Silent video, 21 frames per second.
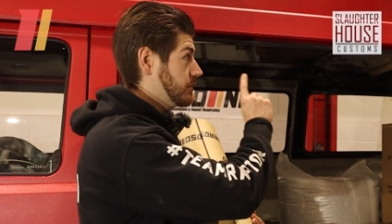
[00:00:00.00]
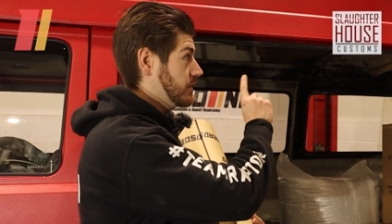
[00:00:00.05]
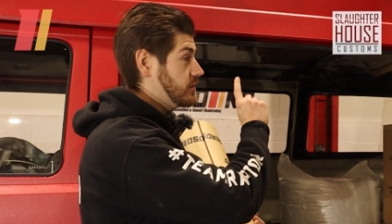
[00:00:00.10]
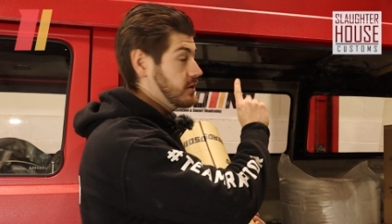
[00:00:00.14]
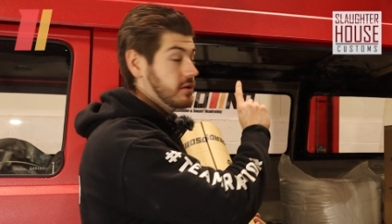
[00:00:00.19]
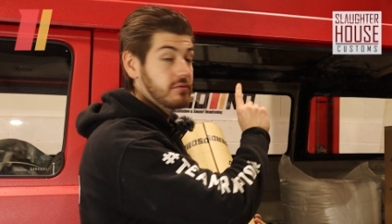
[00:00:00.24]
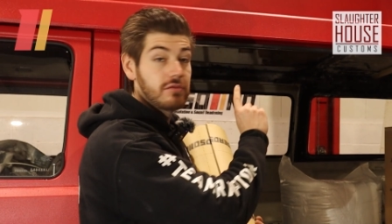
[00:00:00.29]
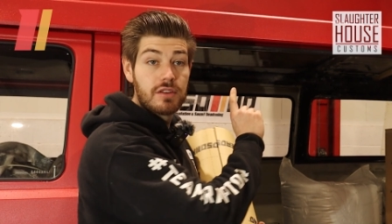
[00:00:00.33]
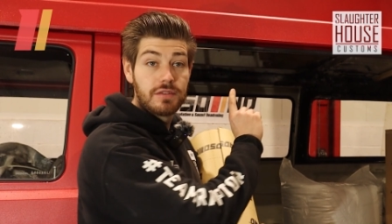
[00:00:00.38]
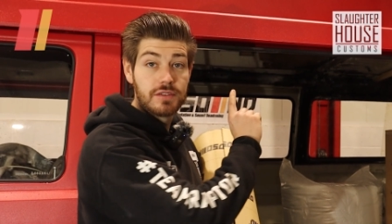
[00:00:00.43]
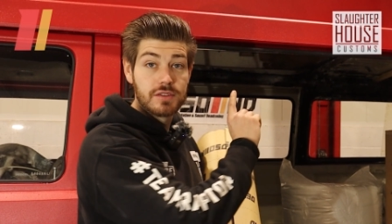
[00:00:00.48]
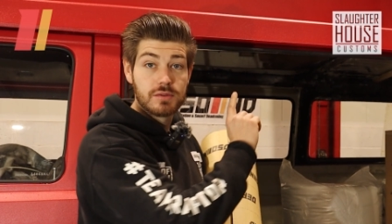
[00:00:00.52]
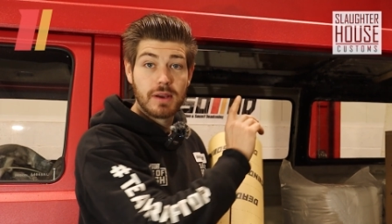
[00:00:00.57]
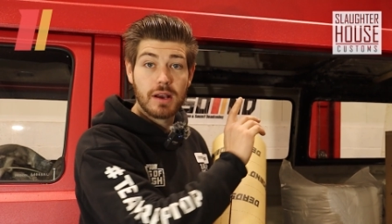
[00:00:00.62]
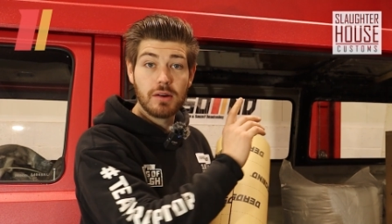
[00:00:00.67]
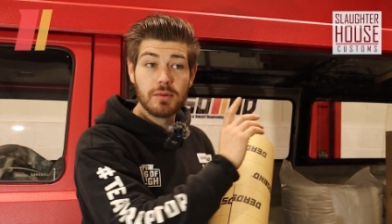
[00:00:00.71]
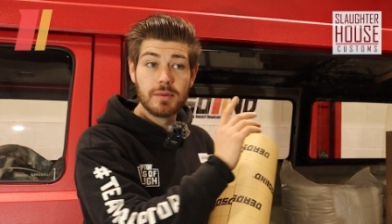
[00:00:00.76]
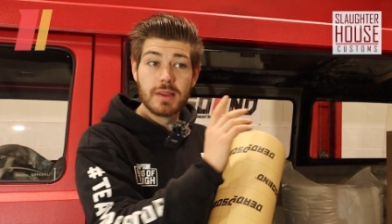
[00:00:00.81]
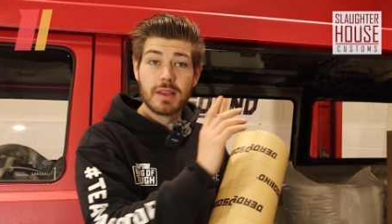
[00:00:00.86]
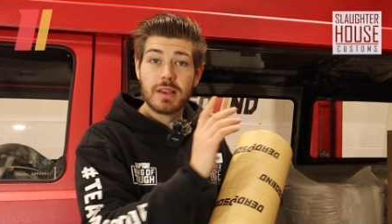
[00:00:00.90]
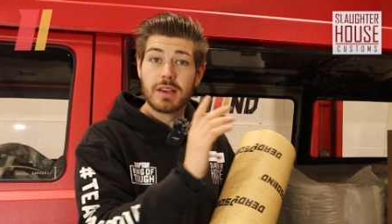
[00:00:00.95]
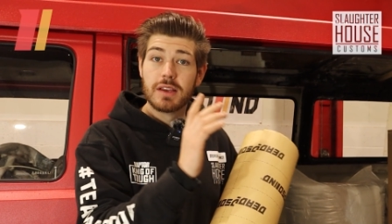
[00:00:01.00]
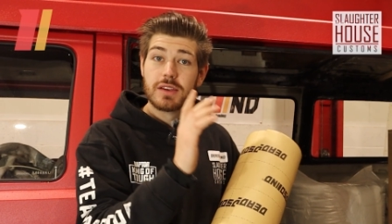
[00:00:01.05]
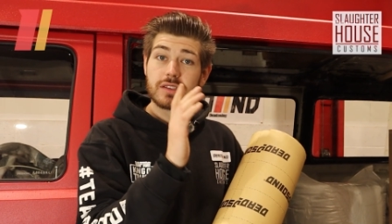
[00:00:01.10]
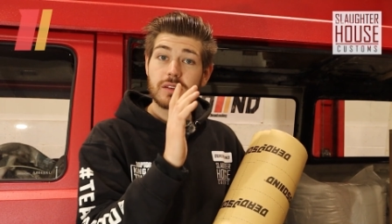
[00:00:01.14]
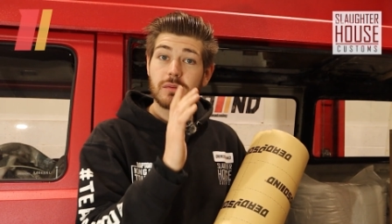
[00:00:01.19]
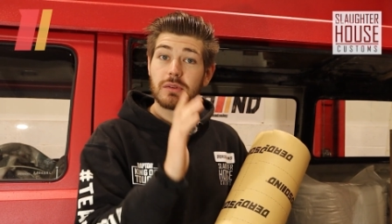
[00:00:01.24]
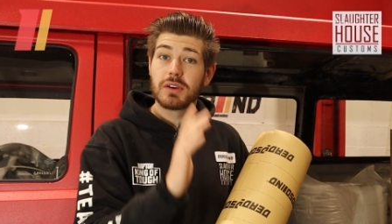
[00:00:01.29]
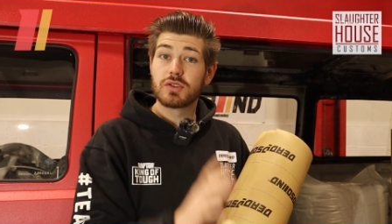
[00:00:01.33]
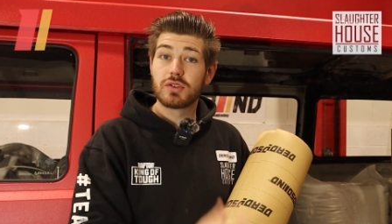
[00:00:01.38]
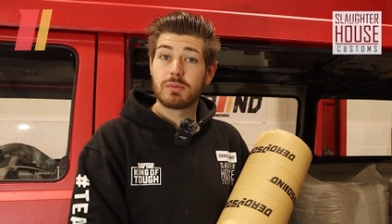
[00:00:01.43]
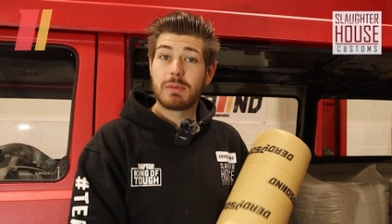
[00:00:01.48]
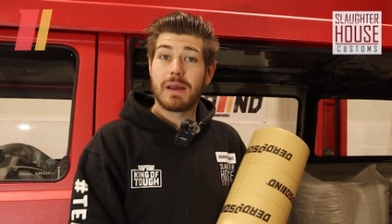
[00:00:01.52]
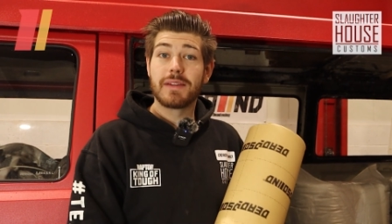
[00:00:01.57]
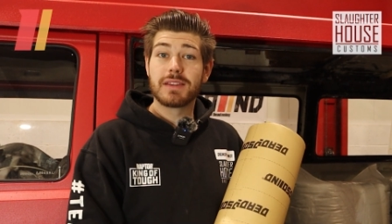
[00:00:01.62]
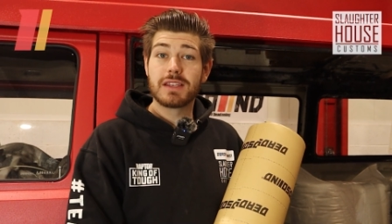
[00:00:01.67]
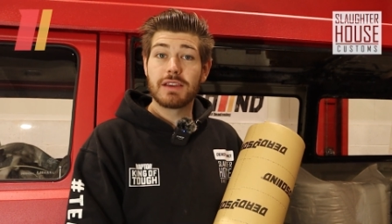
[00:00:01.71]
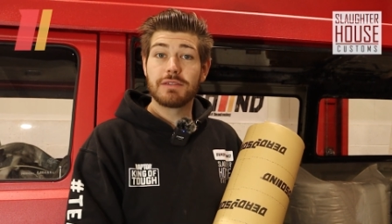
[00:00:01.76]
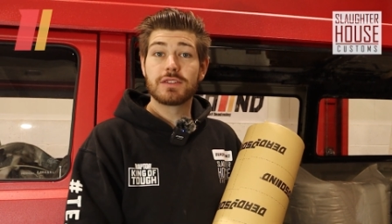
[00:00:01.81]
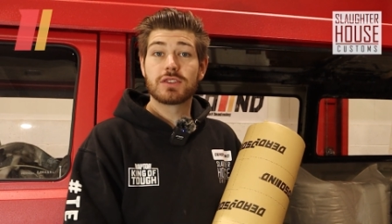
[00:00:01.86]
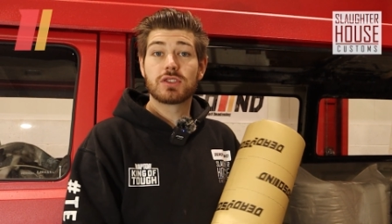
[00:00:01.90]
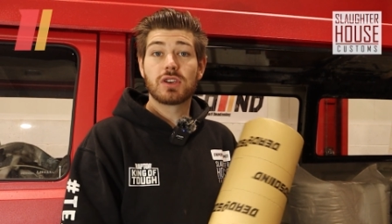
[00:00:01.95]
we're going to do the roof as well. So we're going to talk about
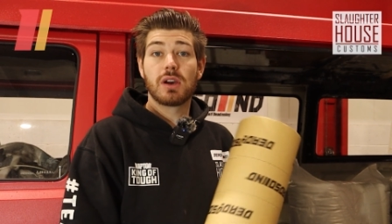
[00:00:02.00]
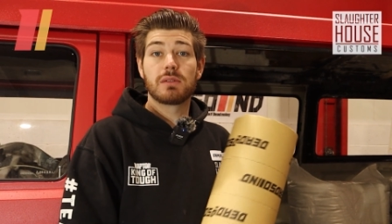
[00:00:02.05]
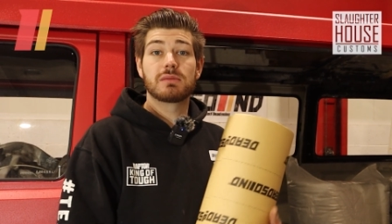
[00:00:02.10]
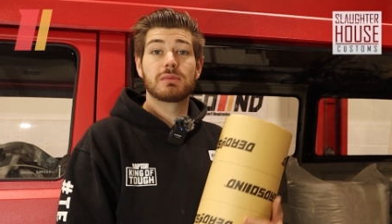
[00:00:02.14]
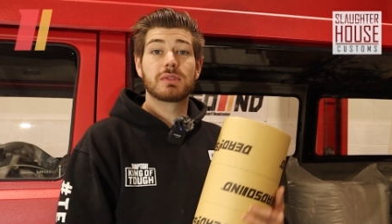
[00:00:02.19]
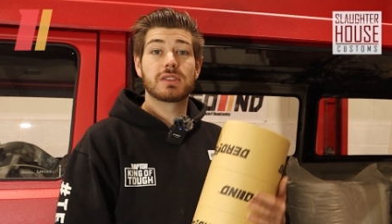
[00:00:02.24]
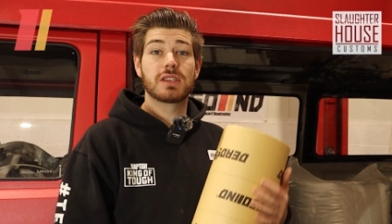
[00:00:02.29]
the different types of